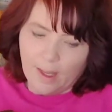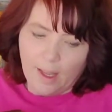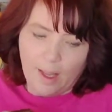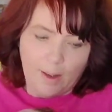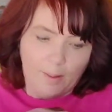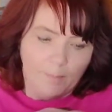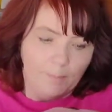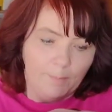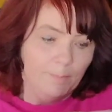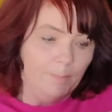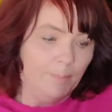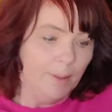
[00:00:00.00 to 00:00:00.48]

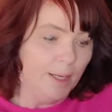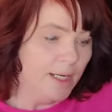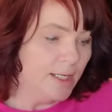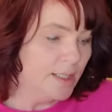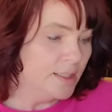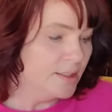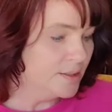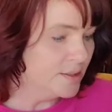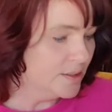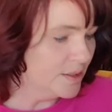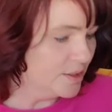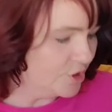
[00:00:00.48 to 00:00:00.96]

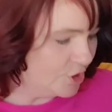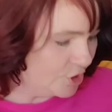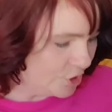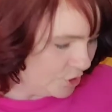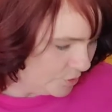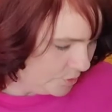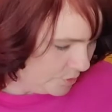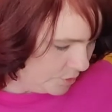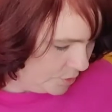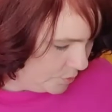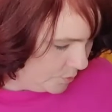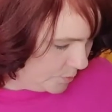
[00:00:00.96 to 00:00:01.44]
But to
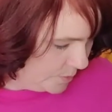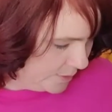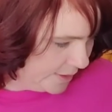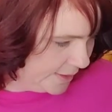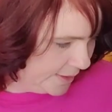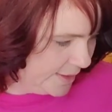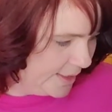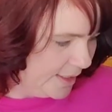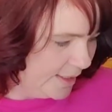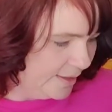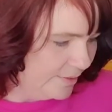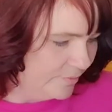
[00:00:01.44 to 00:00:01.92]
show you what
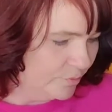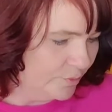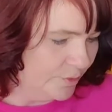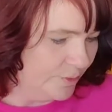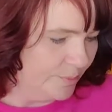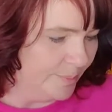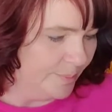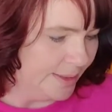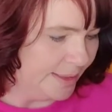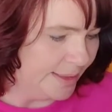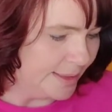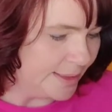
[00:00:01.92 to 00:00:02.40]
I have with
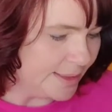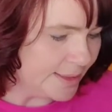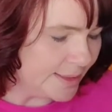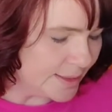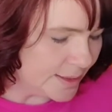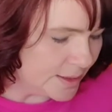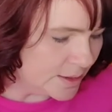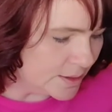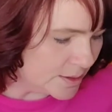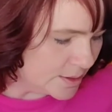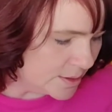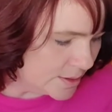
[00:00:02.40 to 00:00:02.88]
my
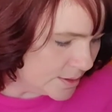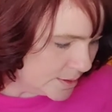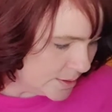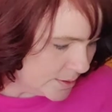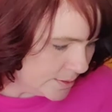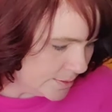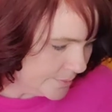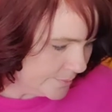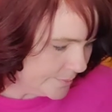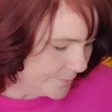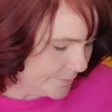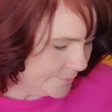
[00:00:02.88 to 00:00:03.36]

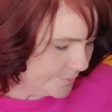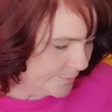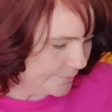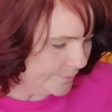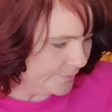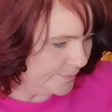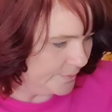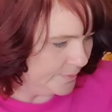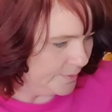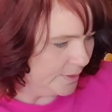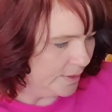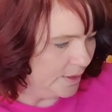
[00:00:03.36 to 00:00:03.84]
Nikon,
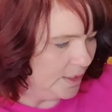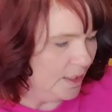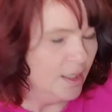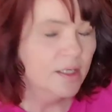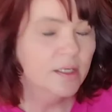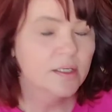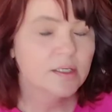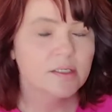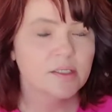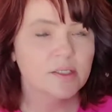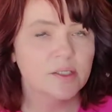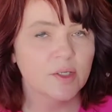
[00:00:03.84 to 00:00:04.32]

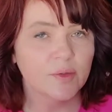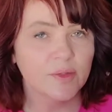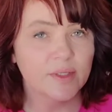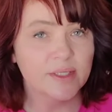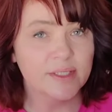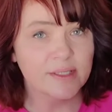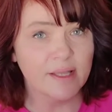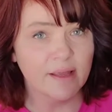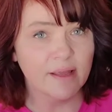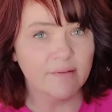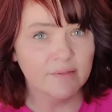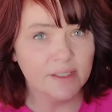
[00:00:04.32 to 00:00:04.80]
so the
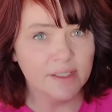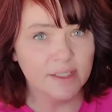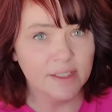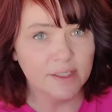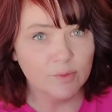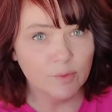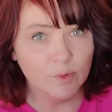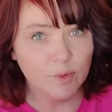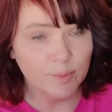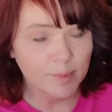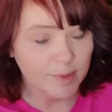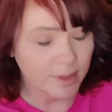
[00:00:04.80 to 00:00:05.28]

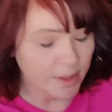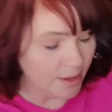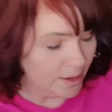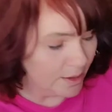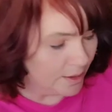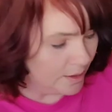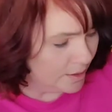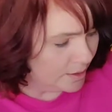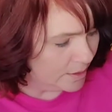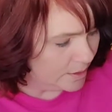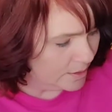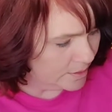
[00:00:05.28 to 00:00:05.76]
7D will
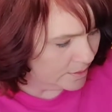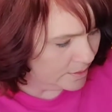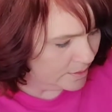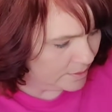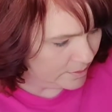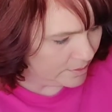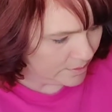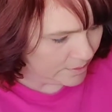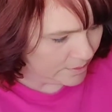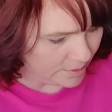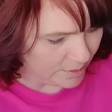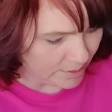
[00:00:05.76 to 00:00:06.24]
be
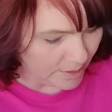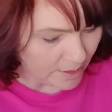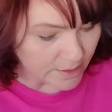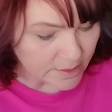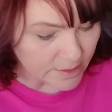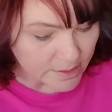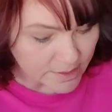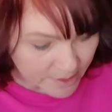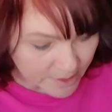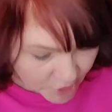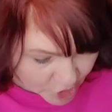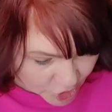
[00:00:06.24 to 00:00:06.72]
the
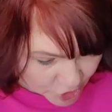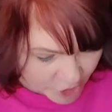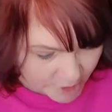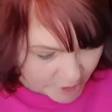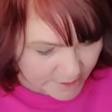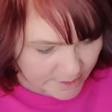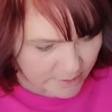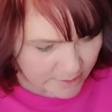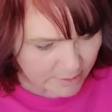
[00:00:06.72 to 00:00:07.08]
addition.